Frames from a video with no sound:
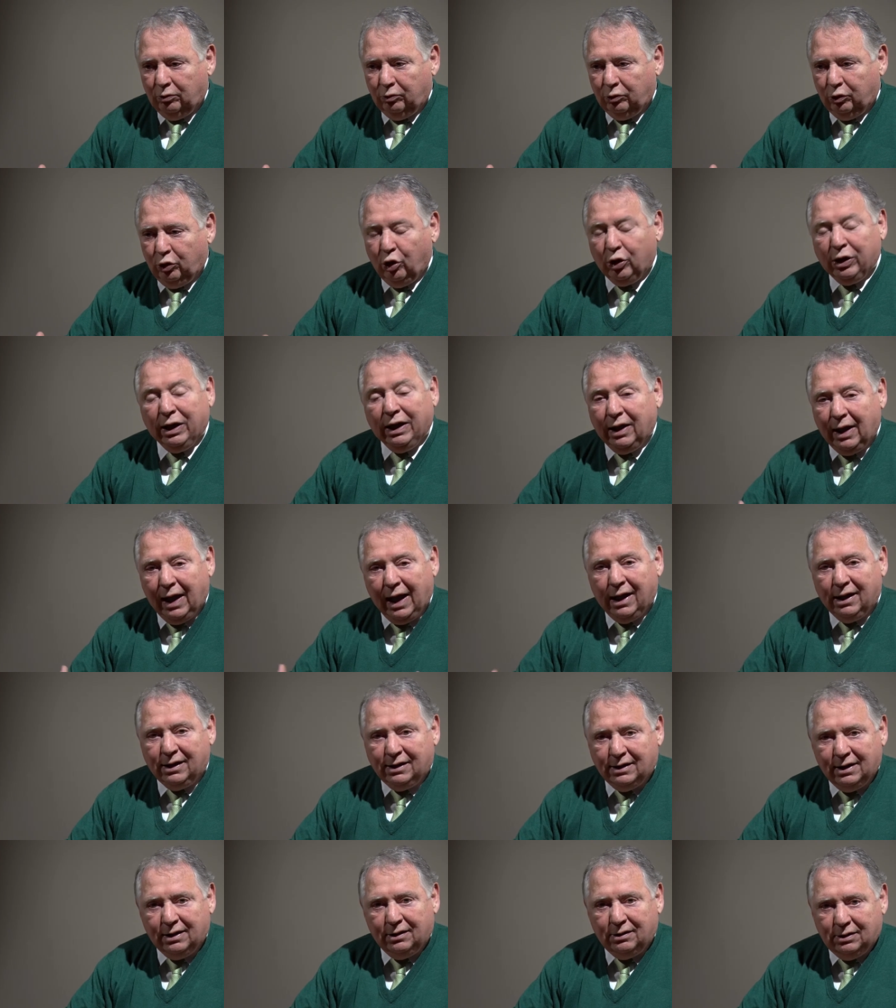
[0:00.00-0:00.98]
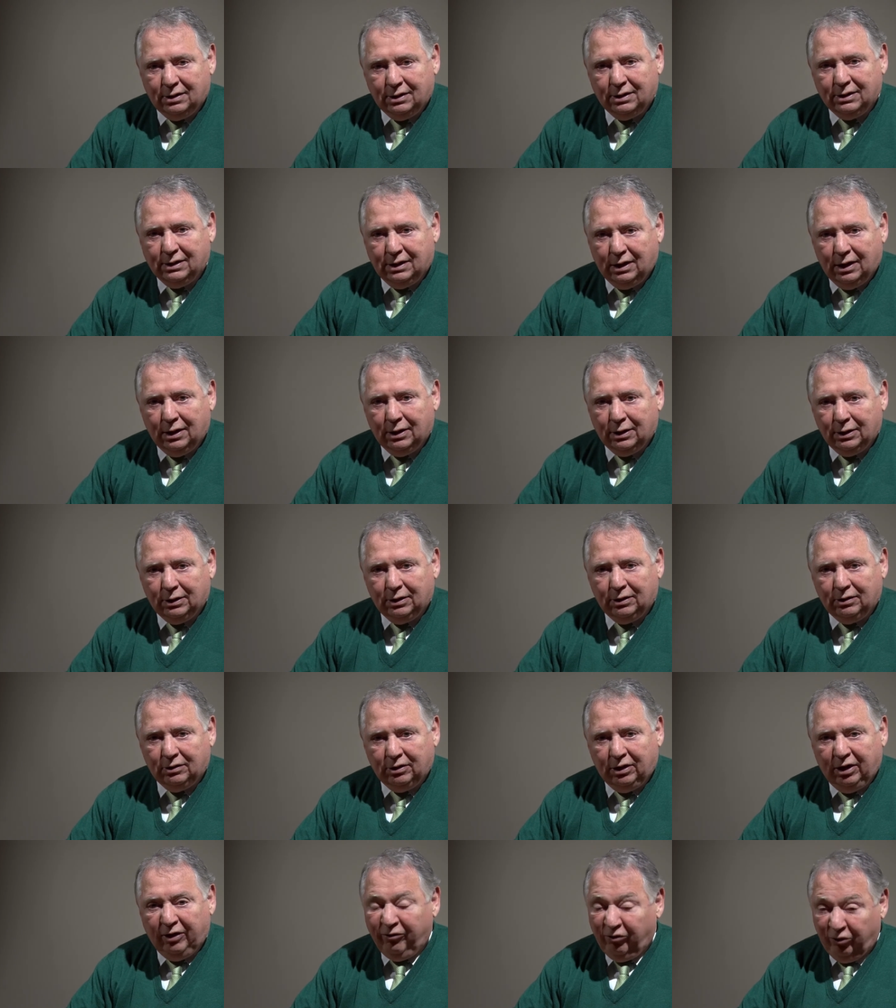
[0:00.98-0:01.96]
look at uh,
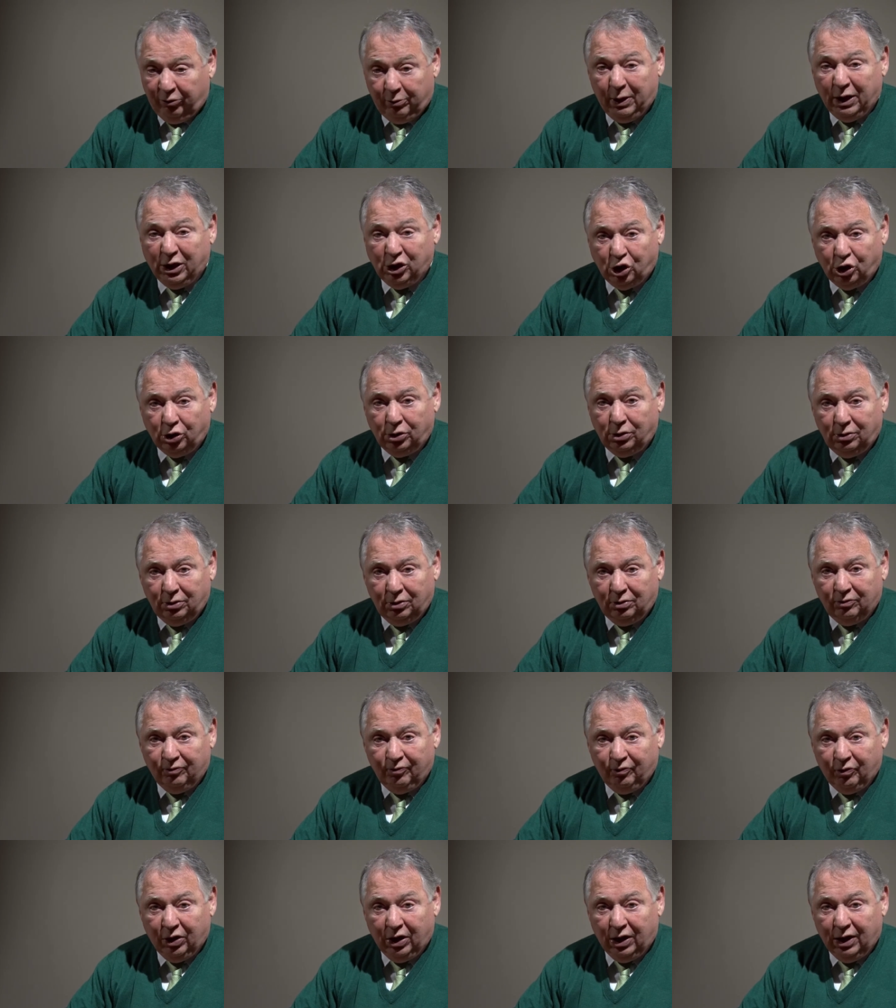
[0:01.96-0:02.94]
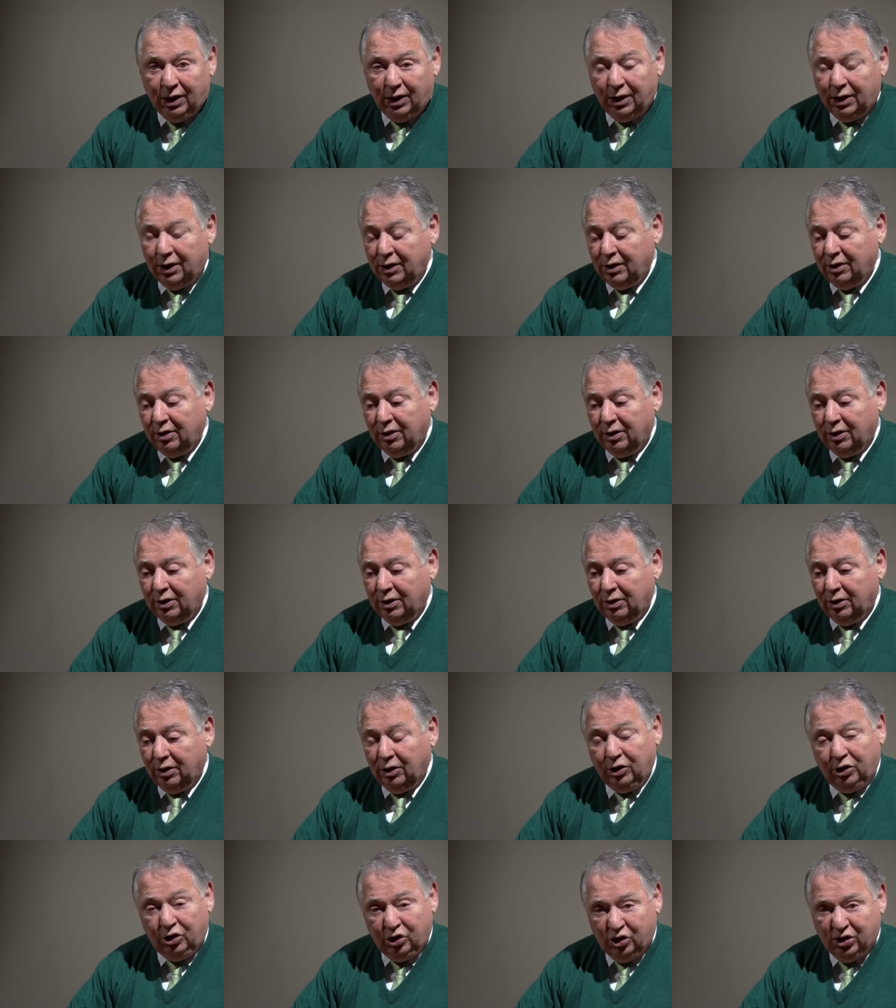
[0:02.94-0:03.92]
information and uh,
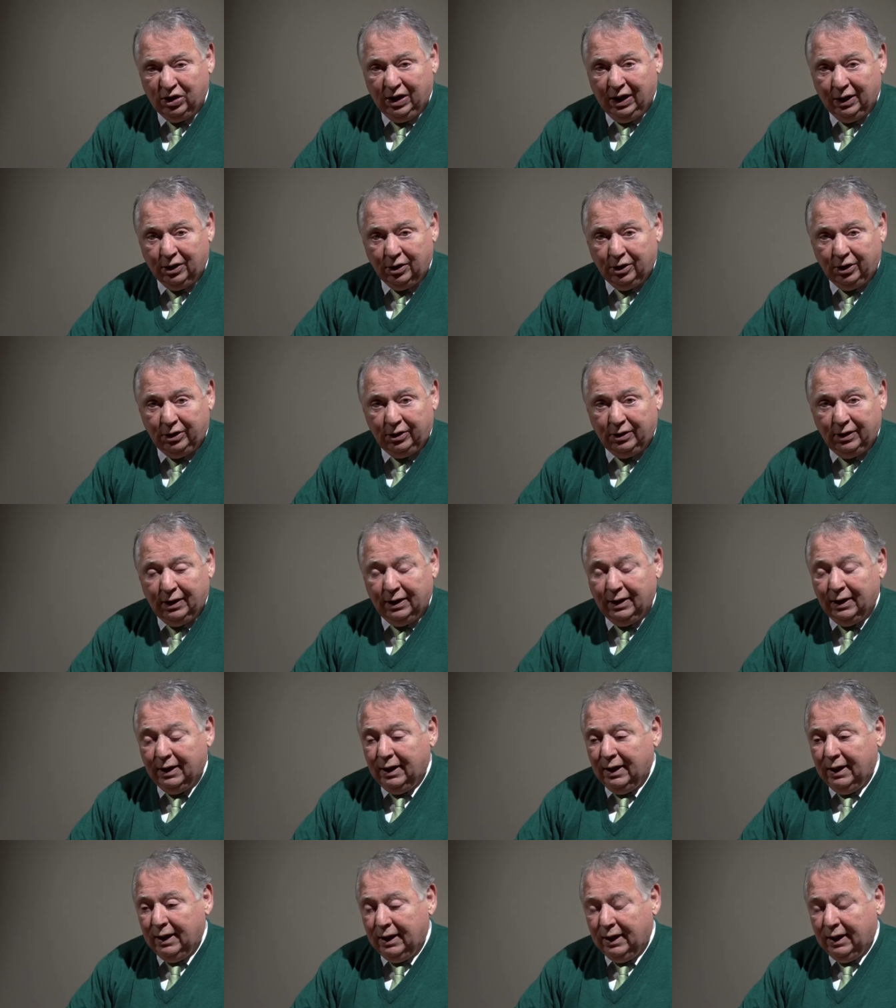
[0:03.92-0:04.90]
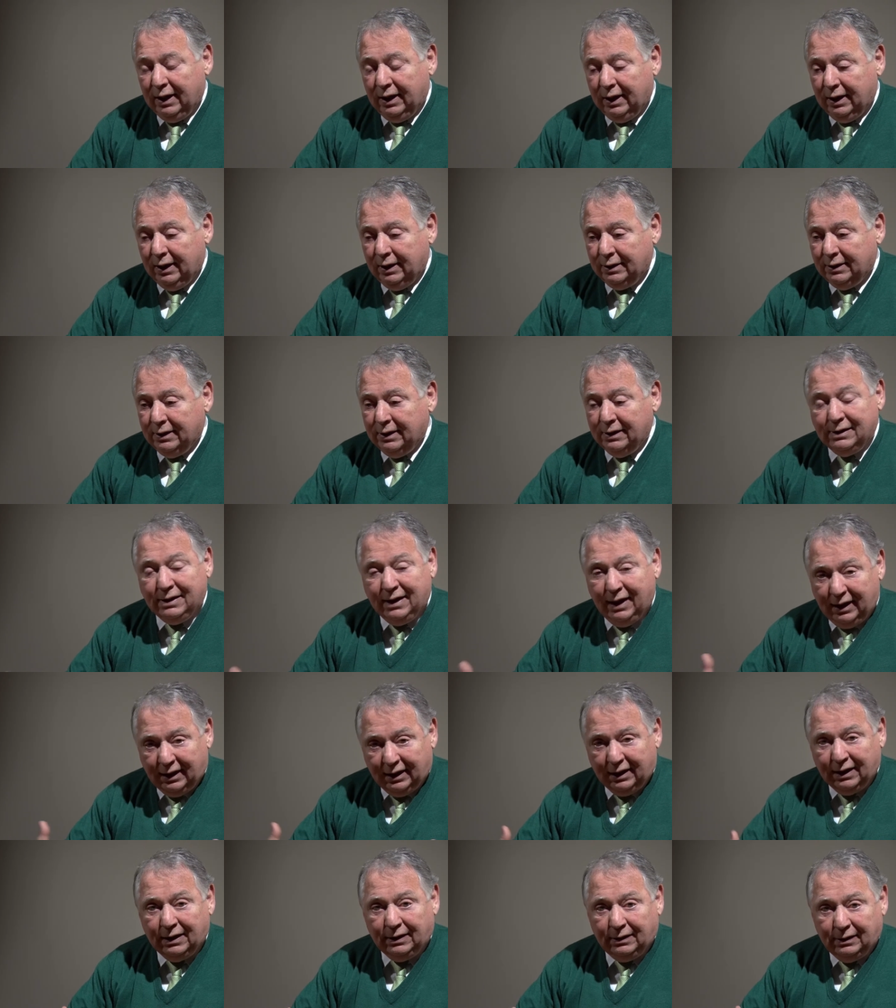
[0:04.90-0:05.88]
understand it and
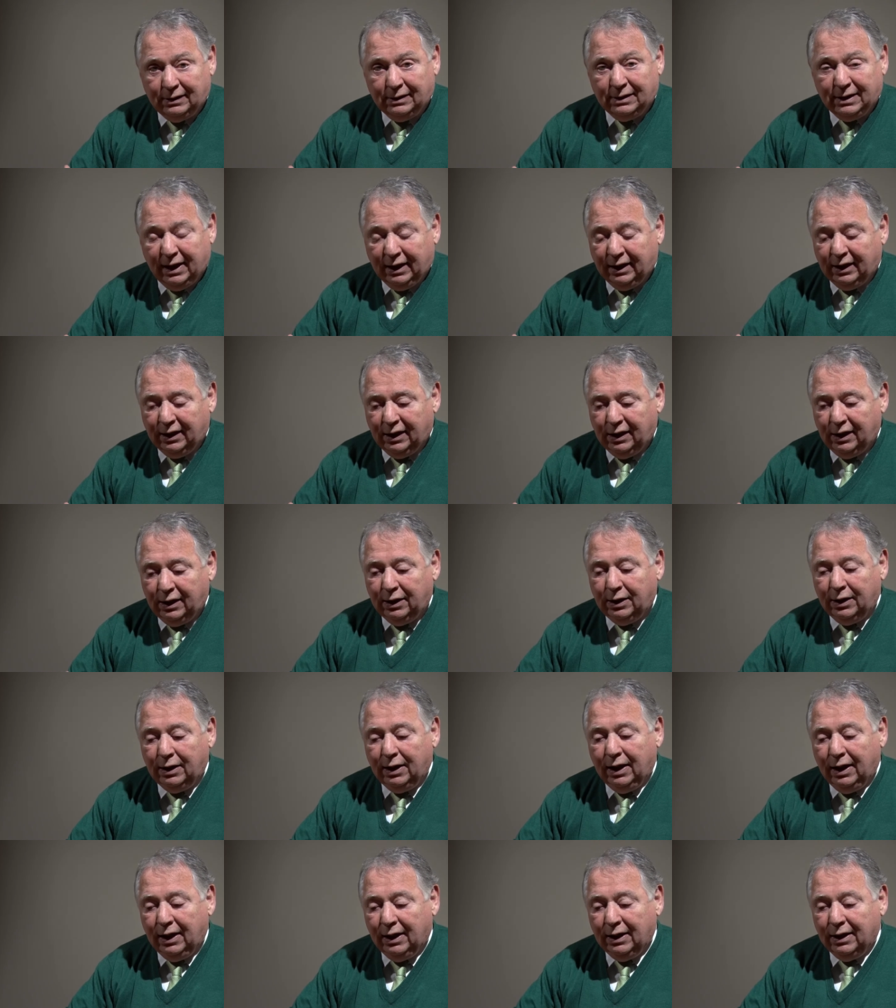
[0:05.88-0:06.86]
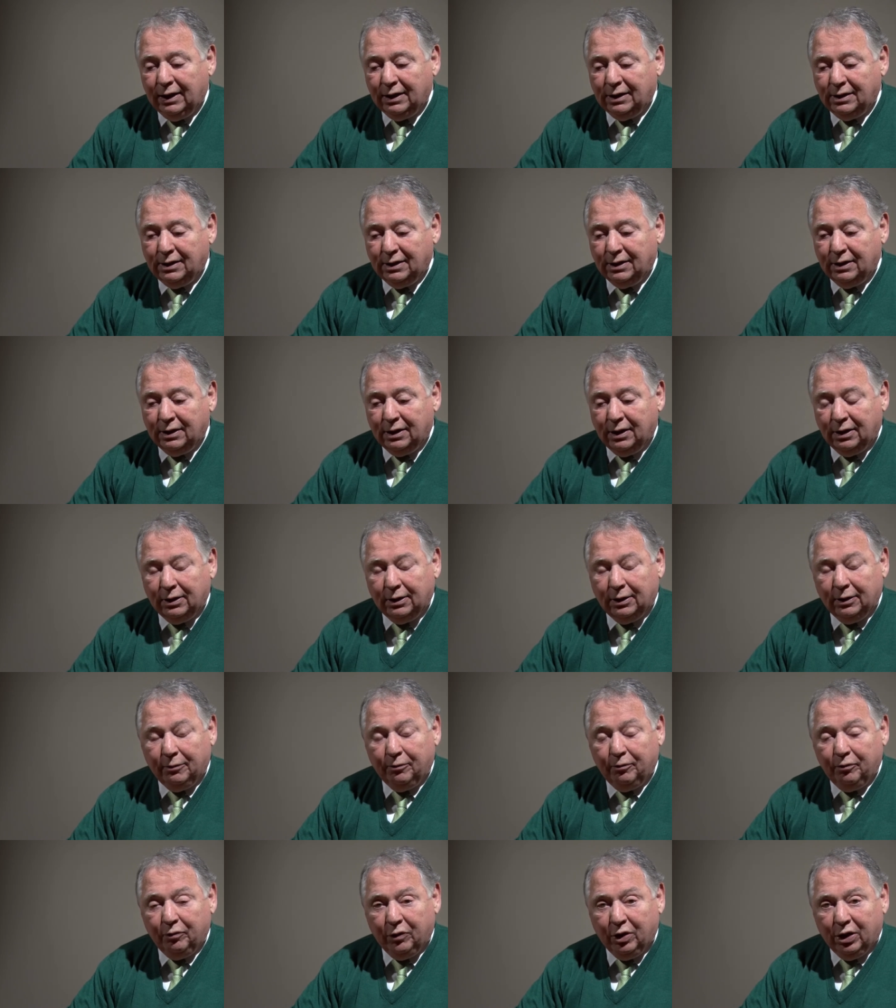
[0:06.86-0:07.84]
take it take it in and
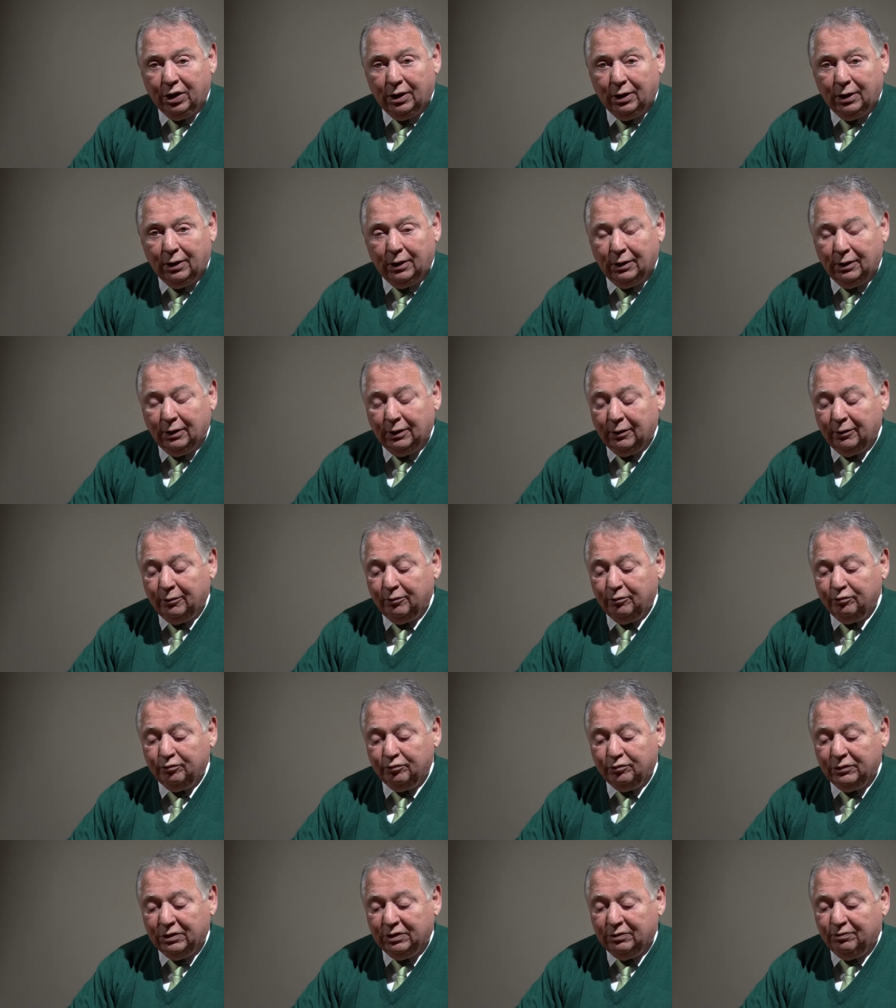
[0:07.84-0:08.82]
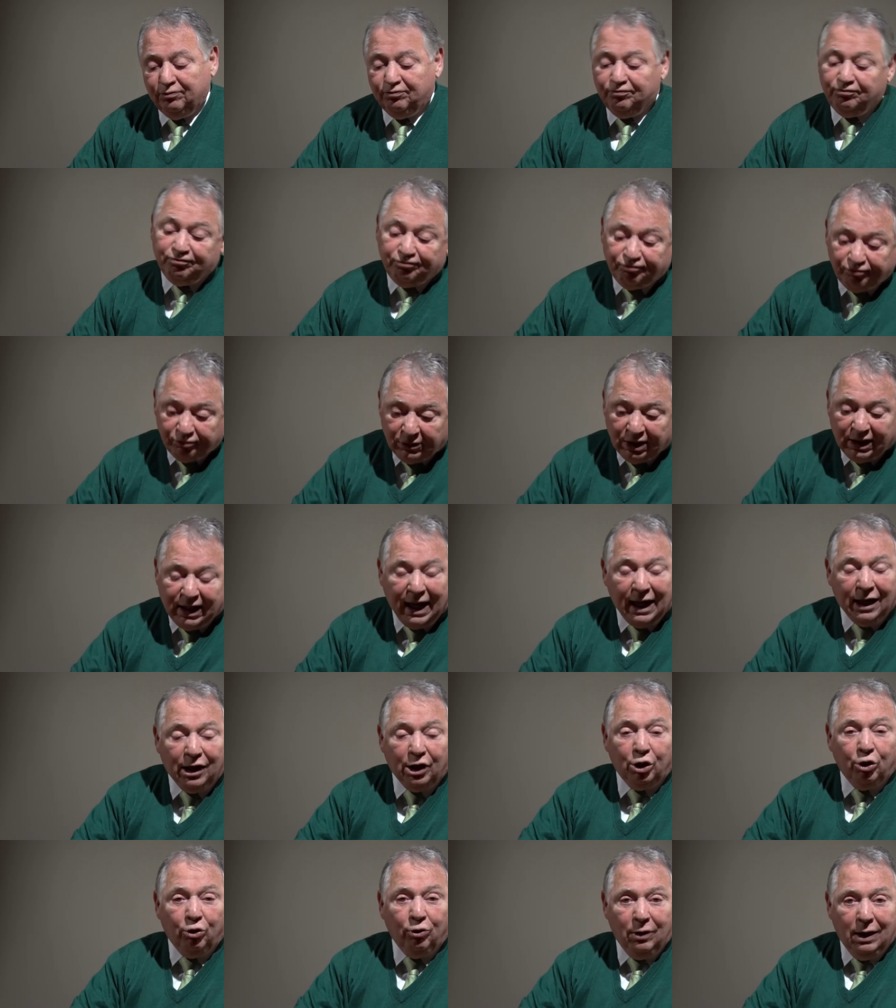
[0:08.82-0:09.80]
uh, um,
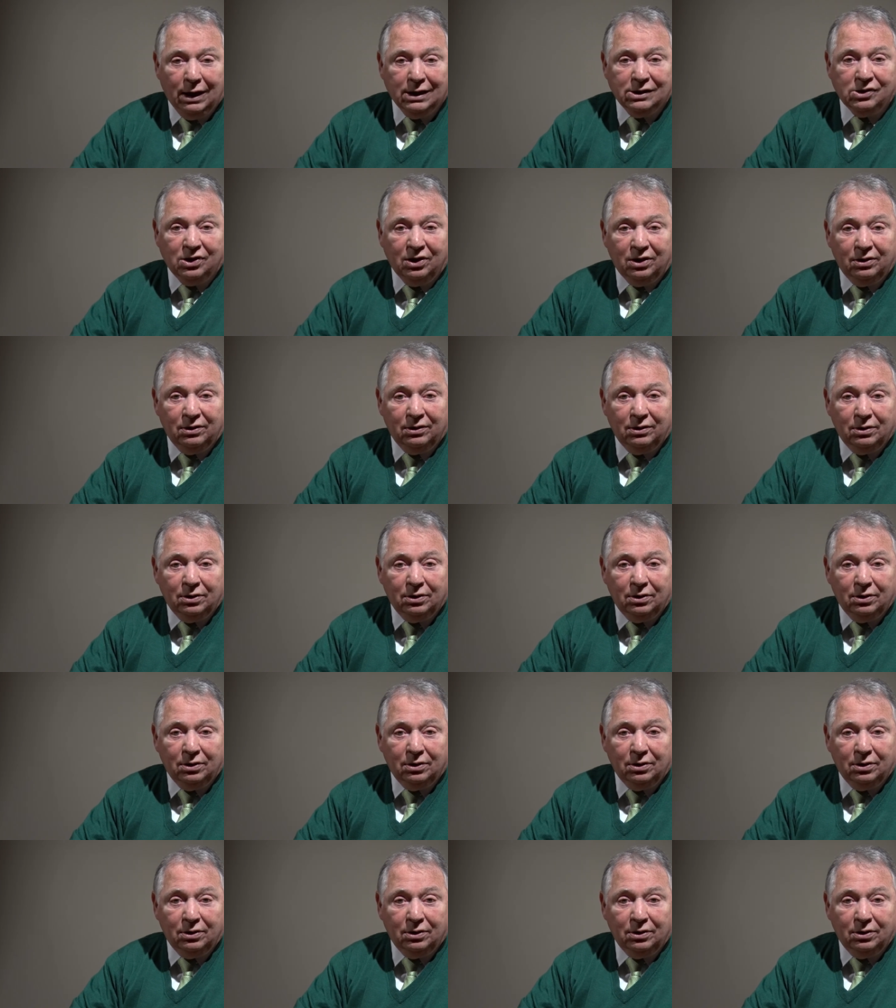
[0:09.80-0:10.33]
categorize it.